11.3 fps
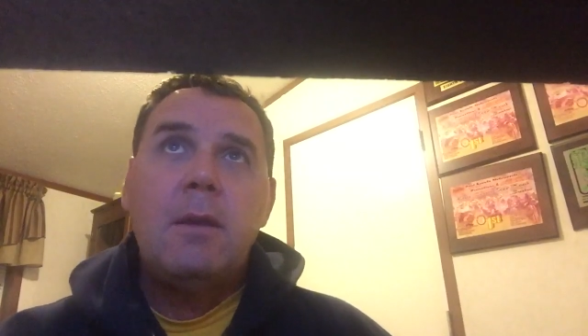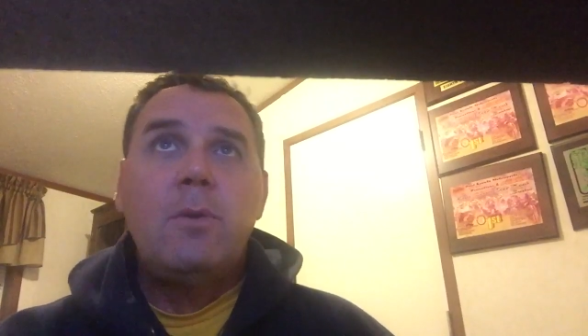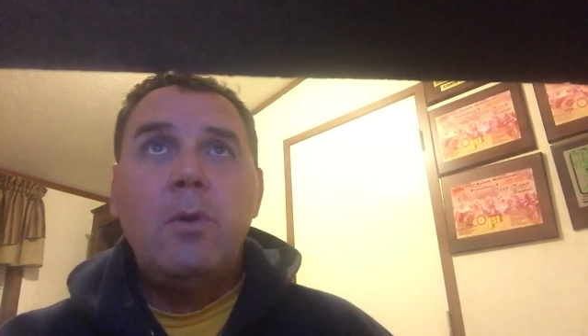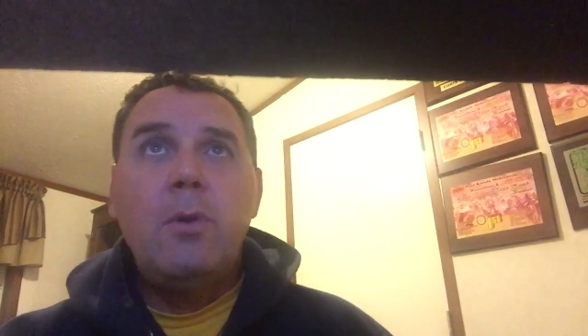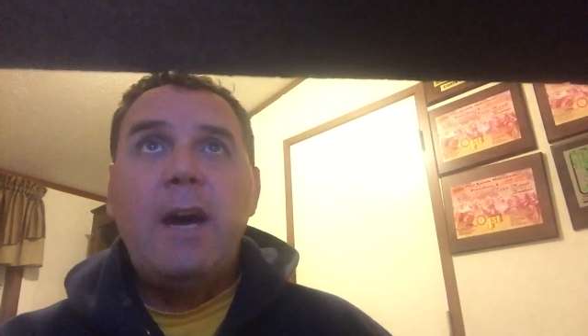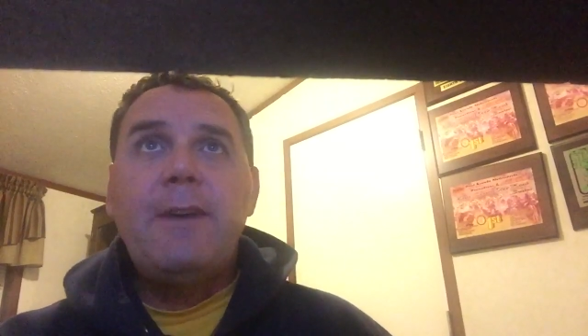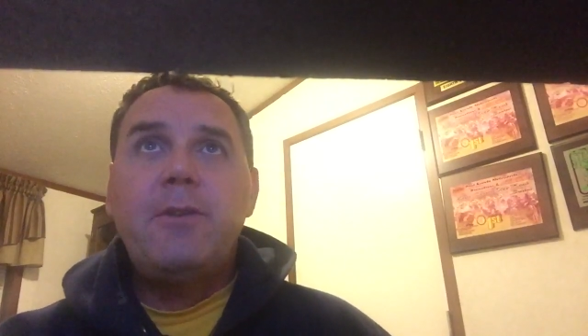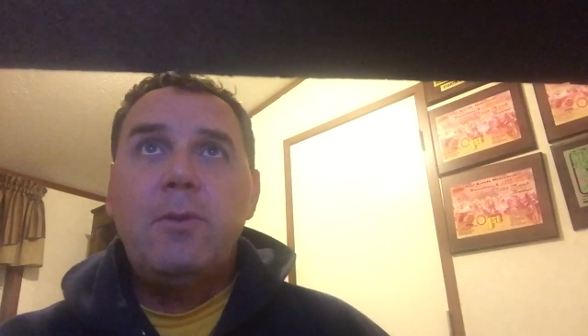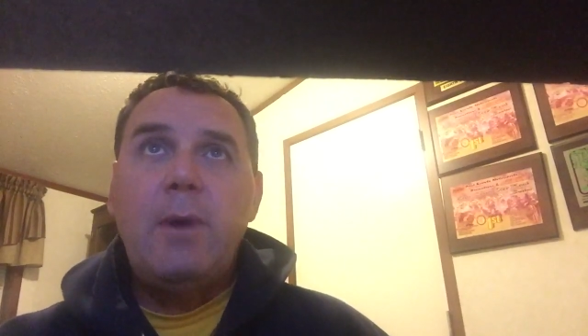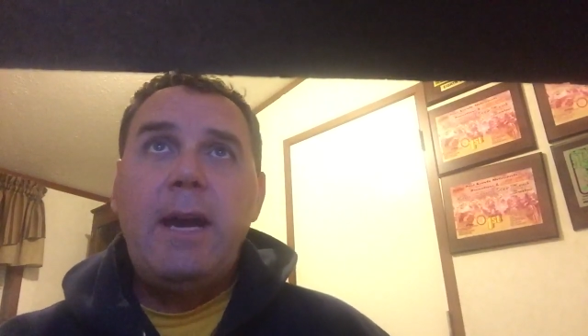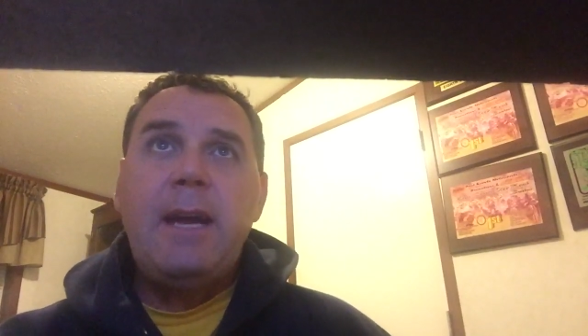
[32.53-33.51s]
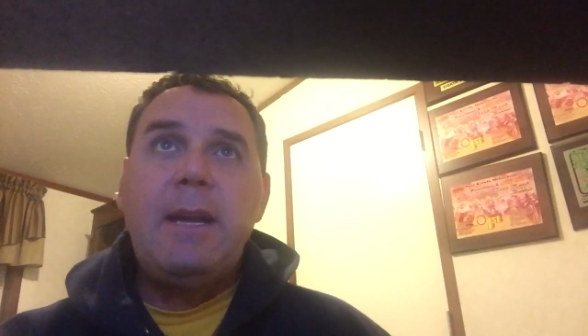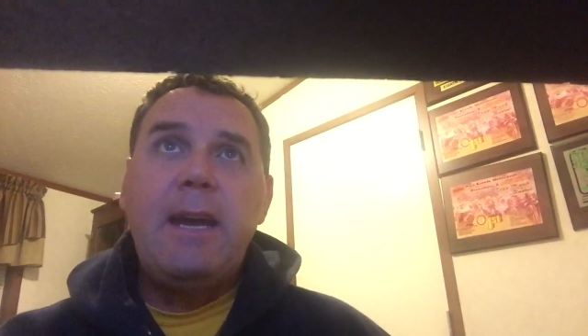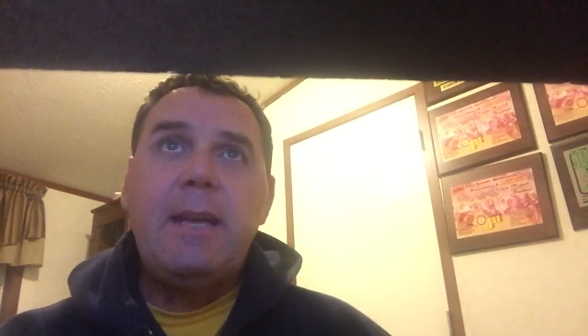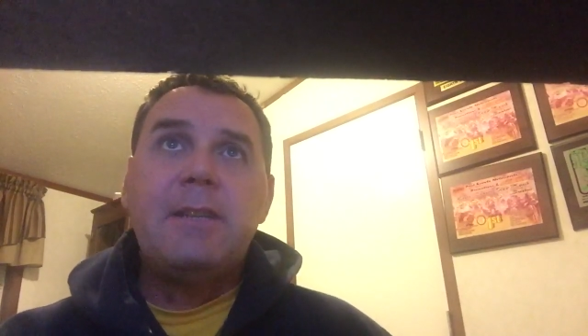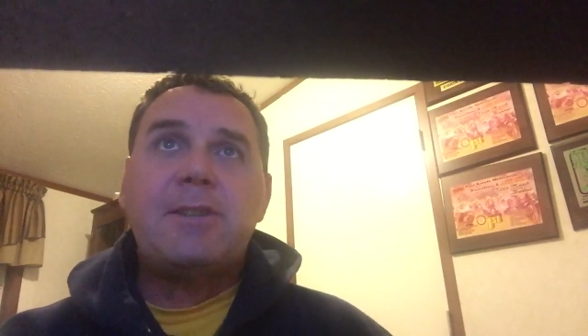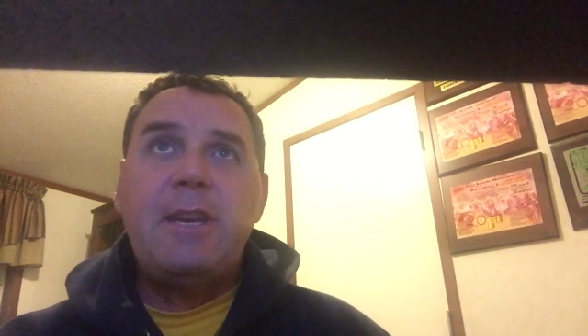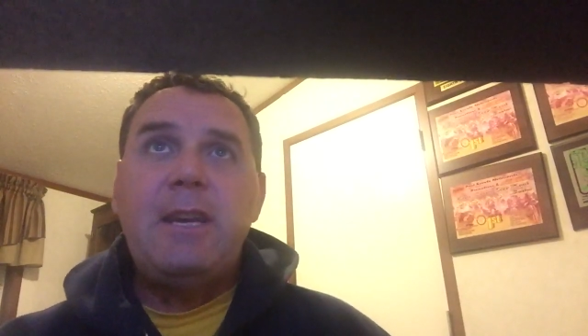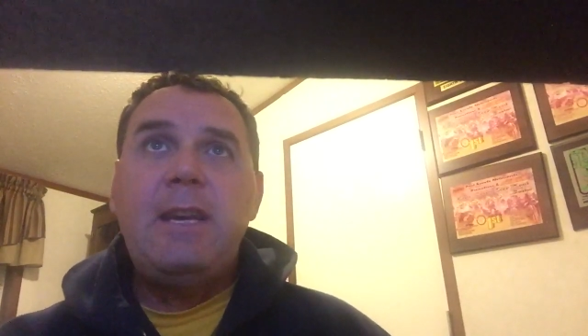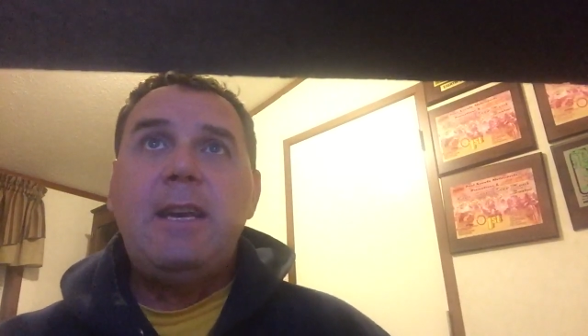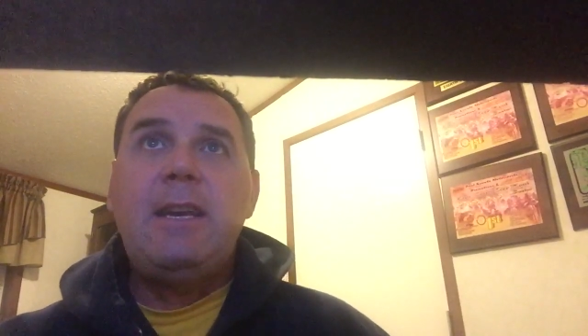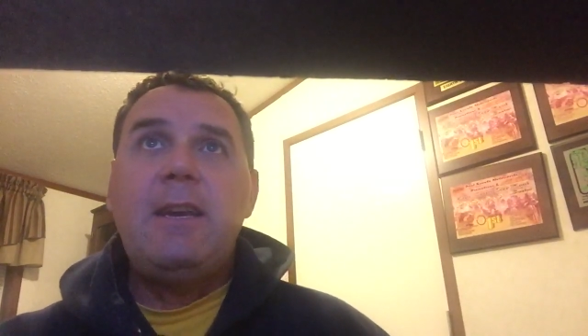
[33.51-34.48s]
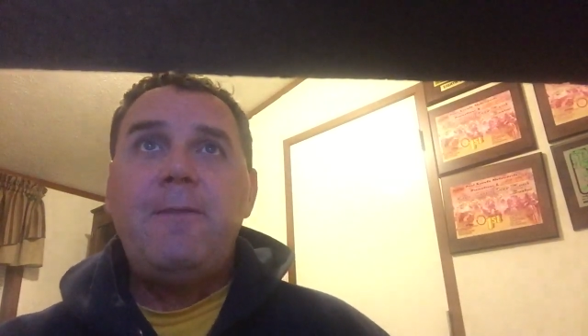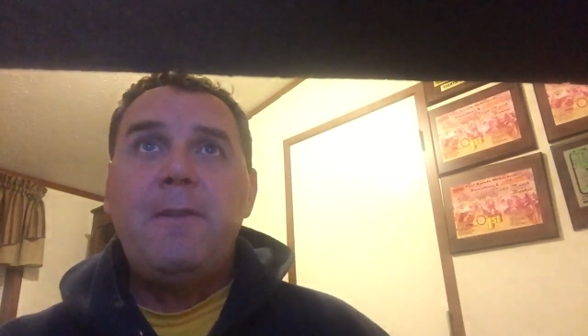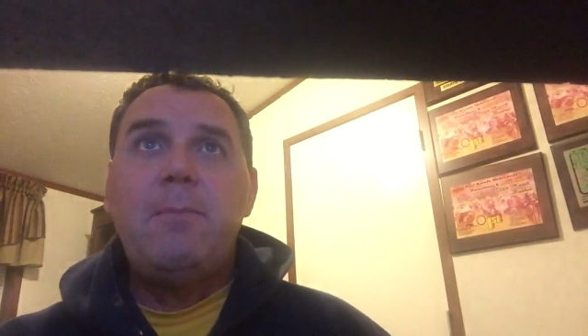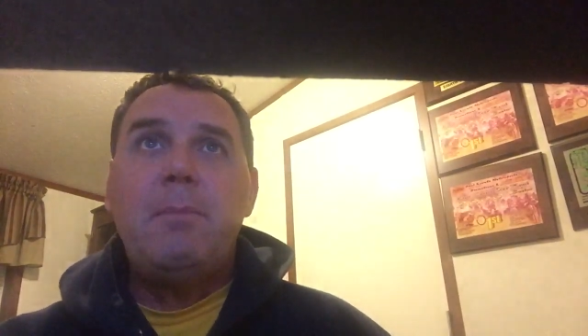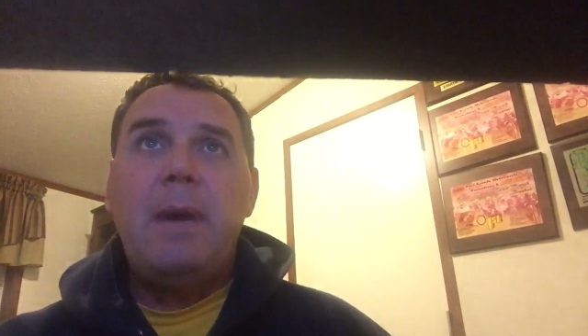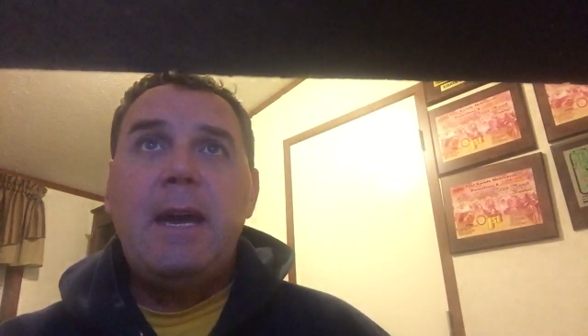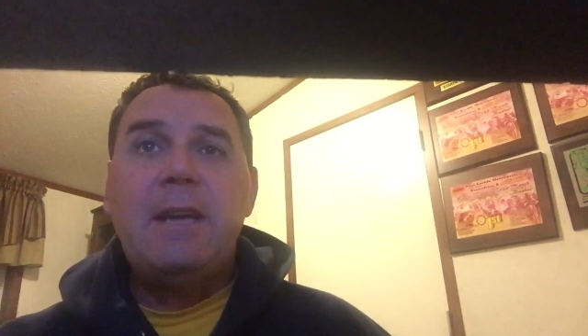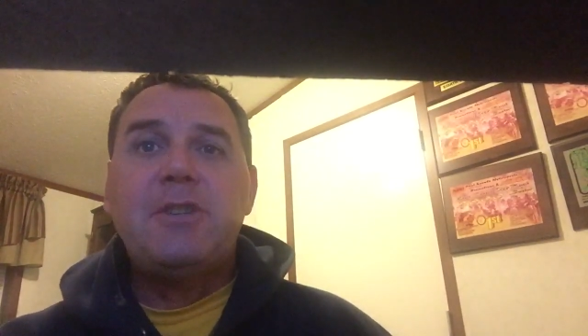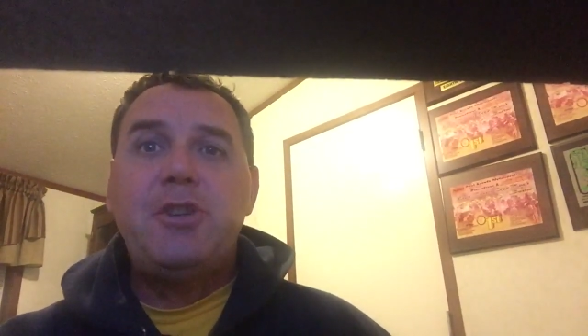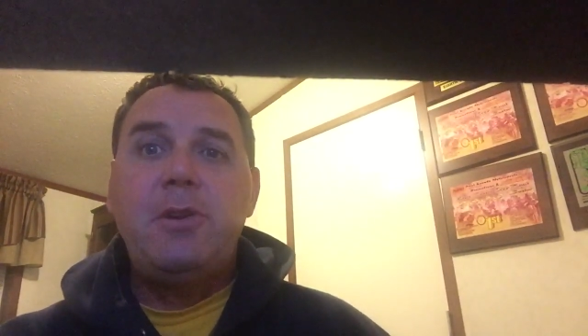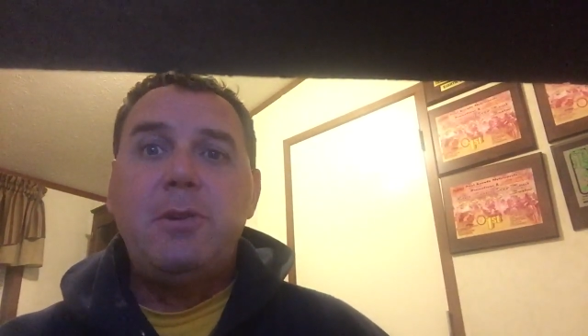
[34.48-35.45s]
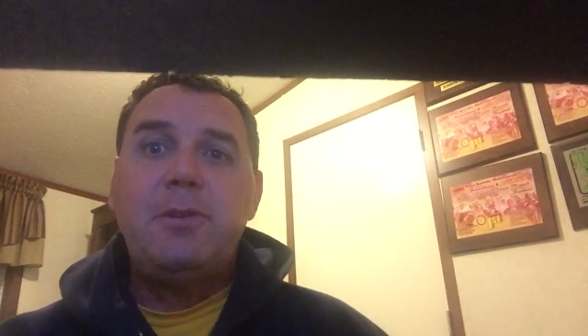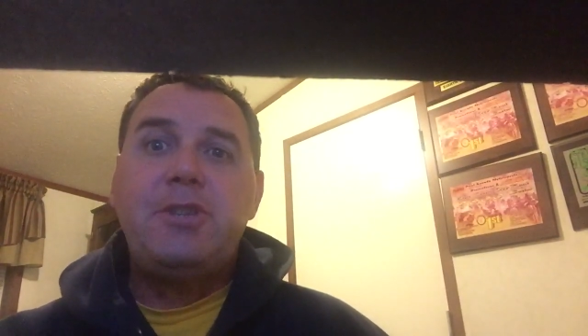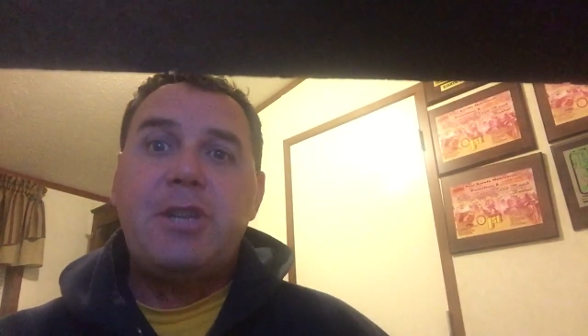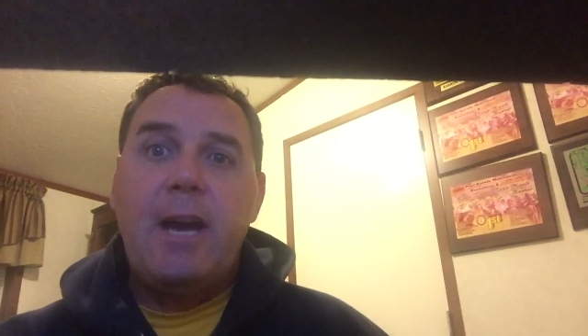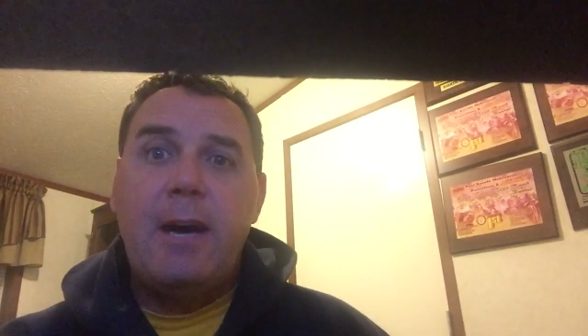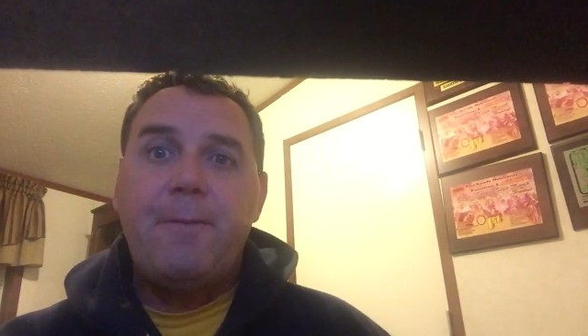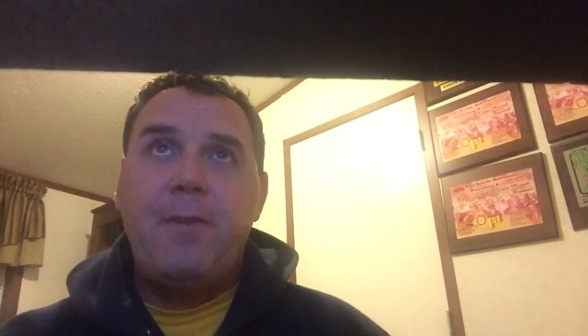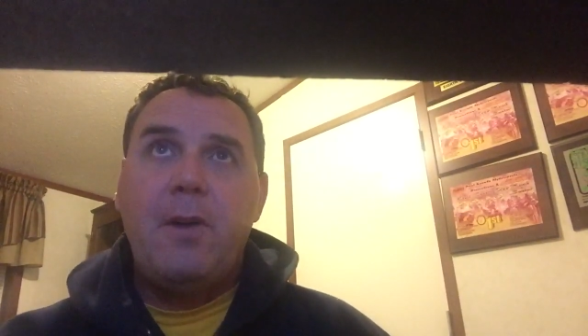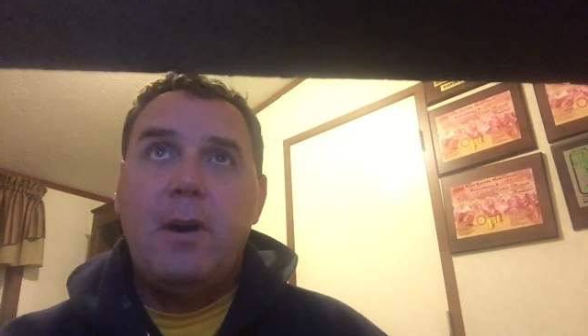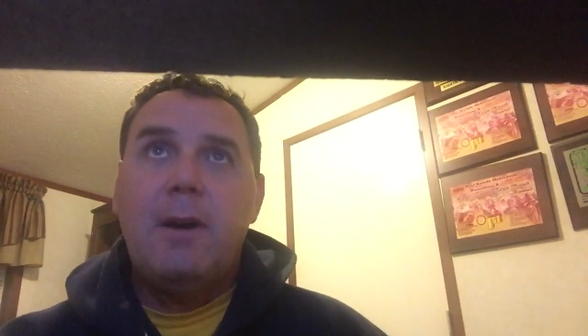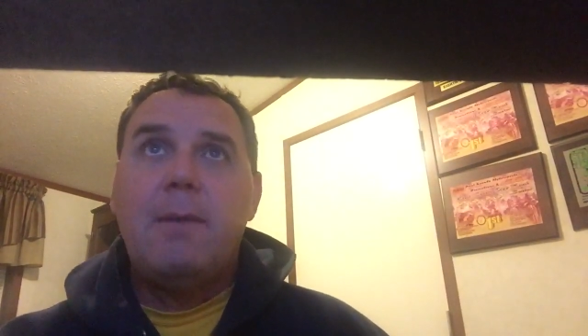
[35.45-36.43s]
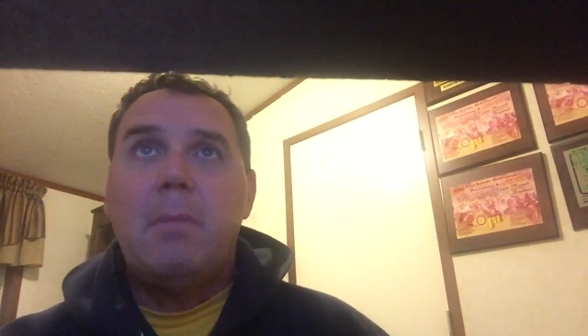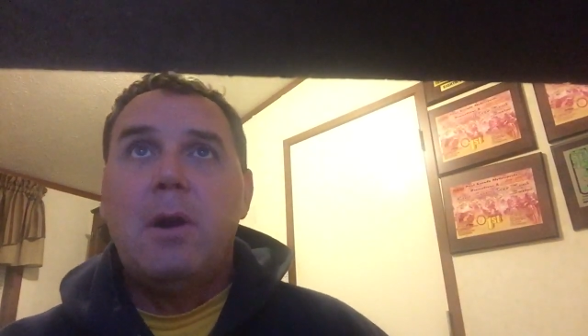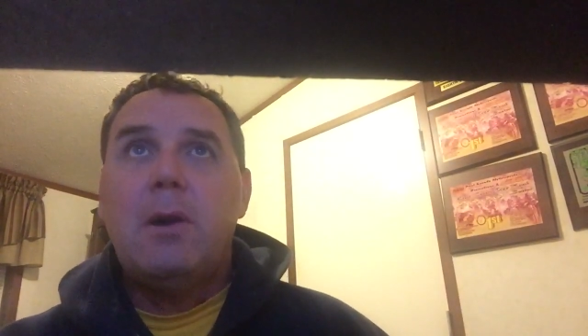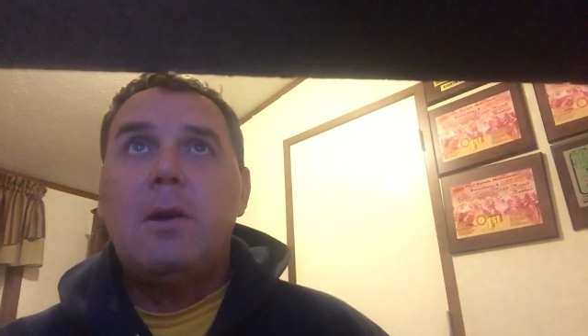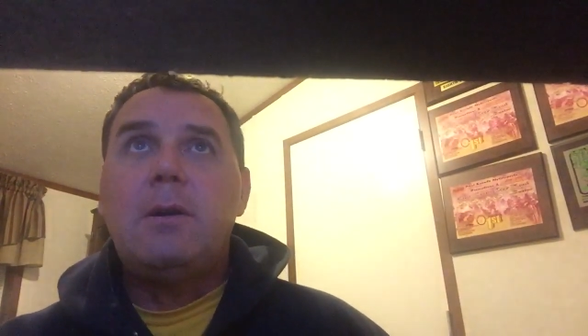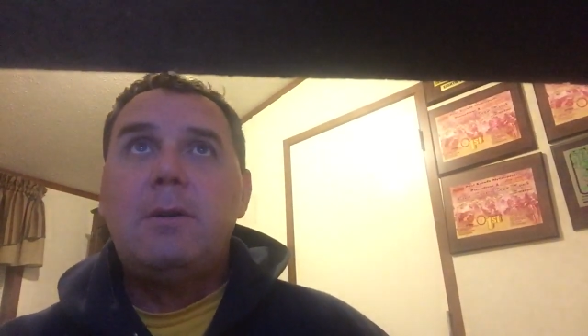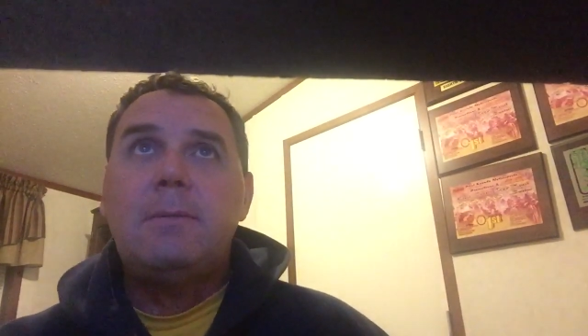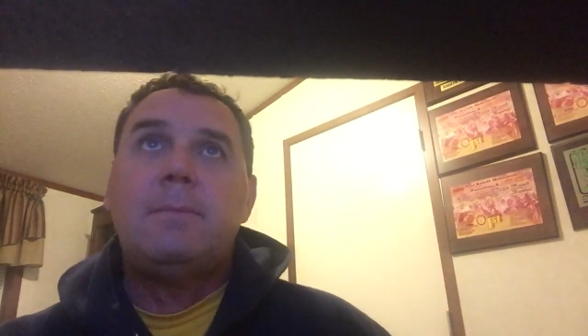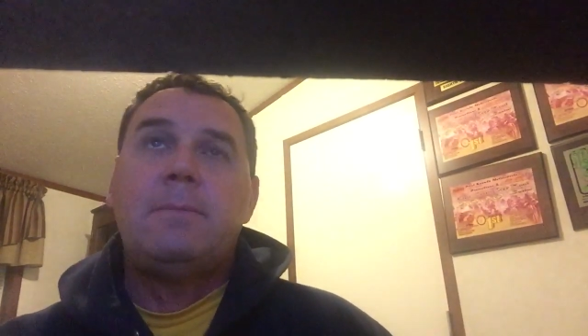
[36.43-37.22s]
We'll have to wait and see if it makes you shout for more.